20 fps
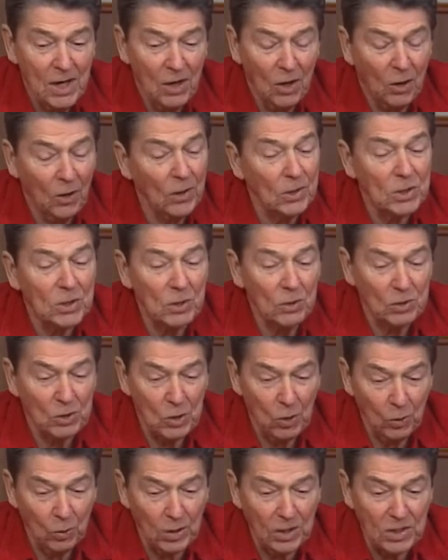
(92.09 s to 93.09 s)
also
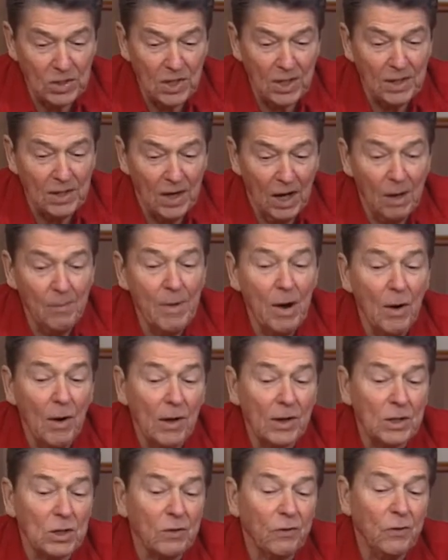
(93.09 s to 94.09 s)
told us that
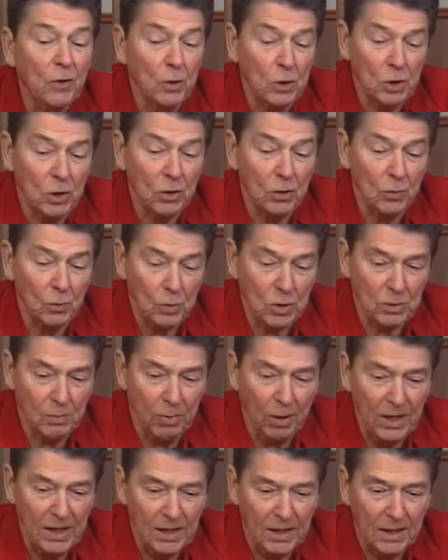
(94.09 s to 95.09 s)
America's future was
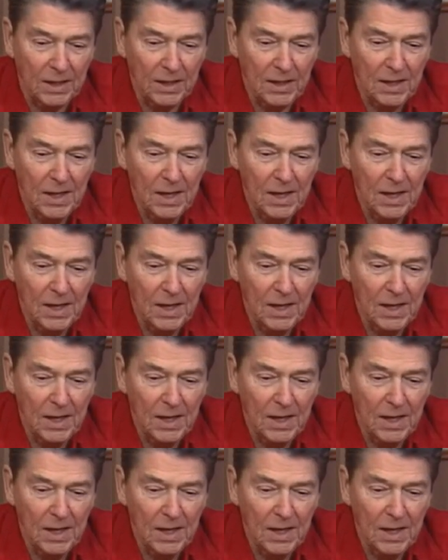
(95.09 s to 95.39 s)
bleak.